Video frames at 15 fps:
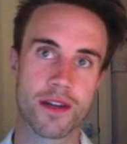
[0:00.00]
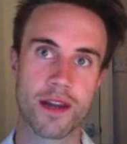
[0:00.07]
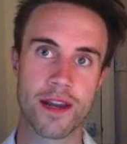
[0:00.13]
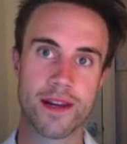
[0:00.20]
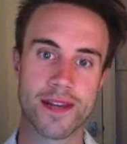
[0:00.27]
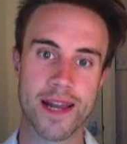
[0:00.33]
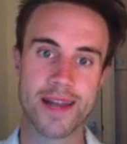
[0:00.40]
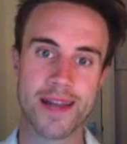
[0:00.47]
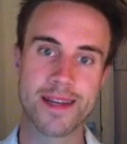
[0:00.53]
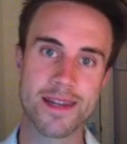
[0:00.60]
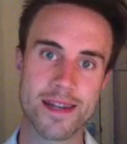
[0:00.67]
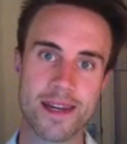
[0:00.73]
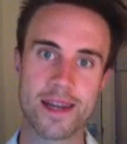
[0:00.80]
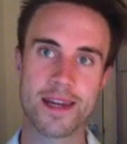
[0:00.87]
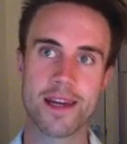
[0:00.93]

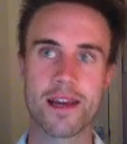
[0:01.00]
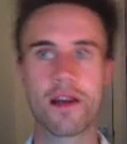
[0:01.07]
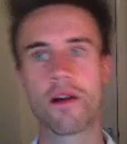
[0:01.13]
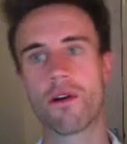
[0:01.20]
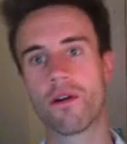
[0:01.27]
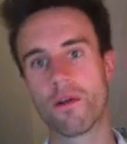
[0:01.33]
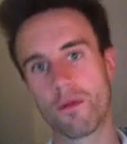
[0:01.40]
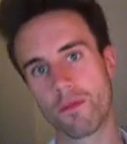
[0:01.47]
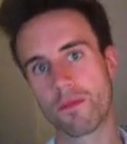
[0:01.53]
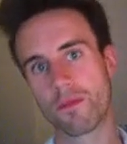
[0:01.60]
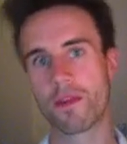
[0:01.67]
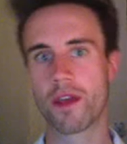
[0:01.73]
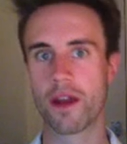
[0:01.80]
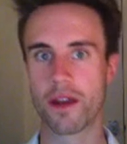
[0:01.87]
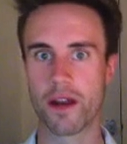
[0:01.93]
intensity or
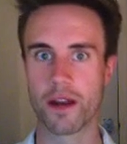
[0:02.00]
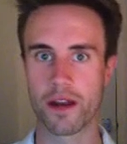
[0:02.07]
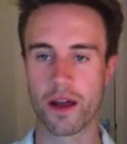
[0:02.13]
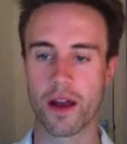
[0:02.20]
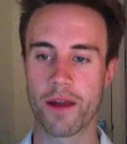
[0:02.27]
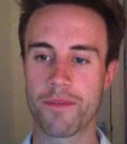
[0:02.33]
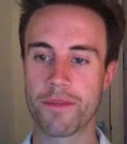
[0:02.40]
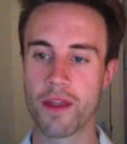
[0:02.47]
yada yada yada